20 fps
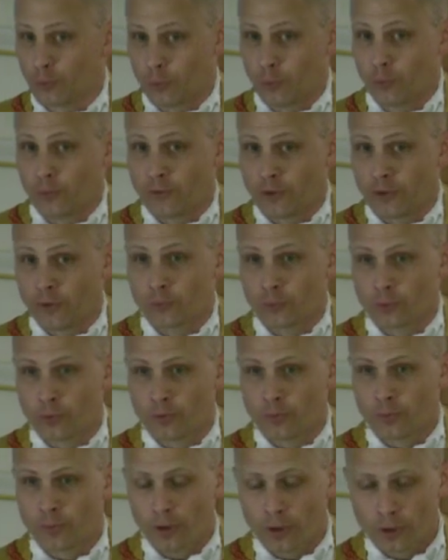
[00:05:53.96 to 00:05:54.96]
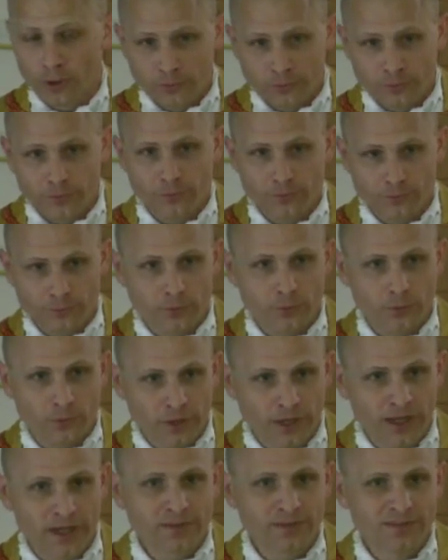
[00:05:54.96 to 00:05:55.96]
Those things were part of
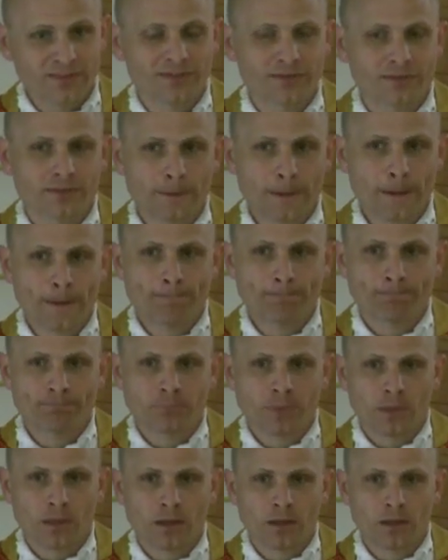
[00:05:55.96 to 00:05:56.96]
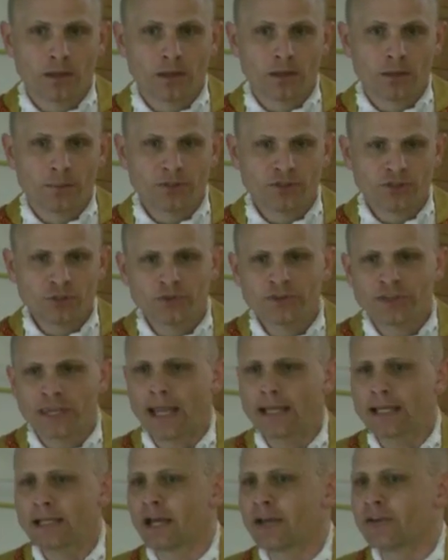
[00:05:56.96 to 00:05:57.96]
her life. But
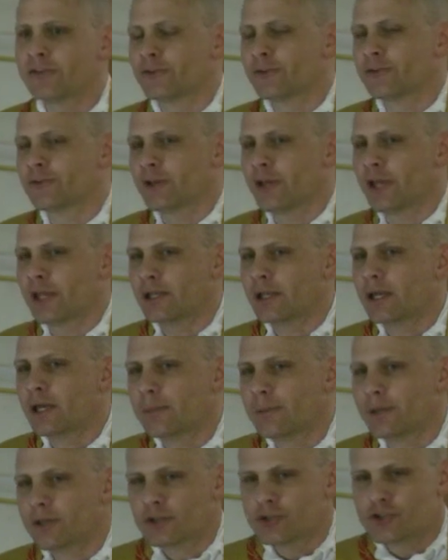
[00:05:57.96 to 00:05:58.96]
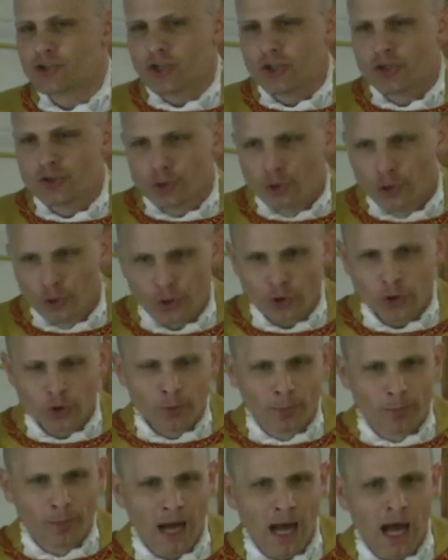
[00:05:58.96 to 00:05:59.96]
she was canonized a saint because she
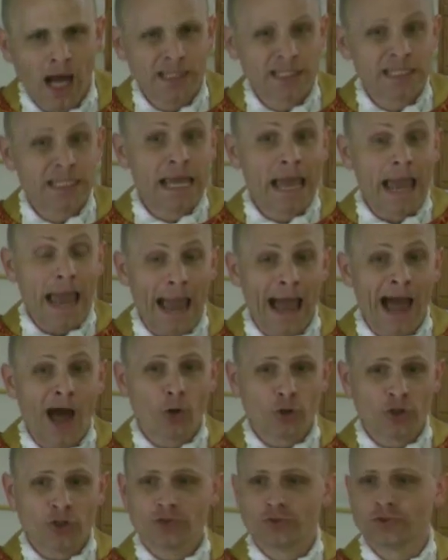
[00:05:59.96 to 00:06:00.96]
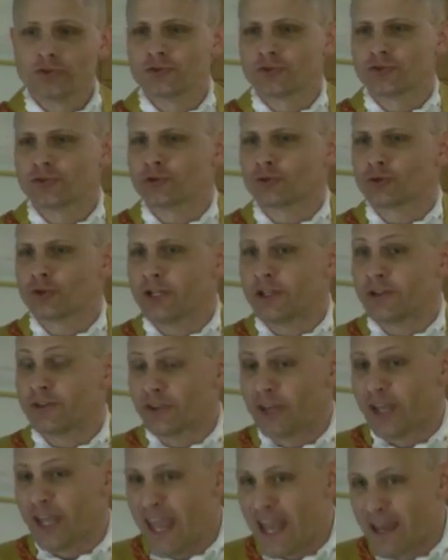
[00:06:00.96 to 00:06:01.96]
took her body out into the
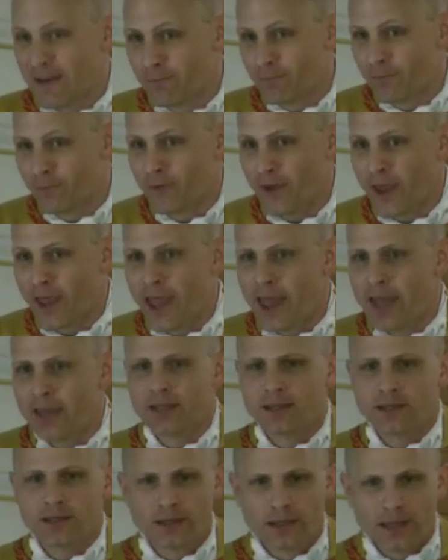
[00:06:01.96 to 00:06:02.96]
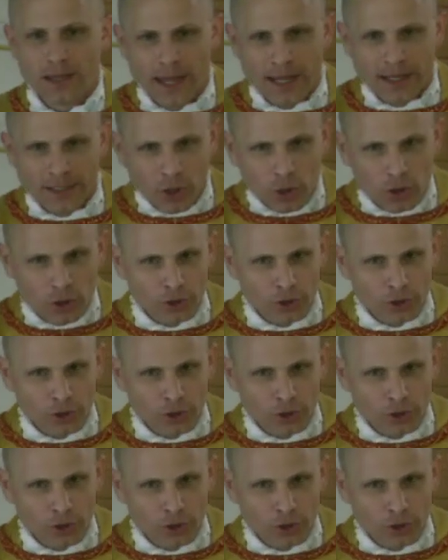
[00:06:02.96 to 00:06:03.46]
streets and fed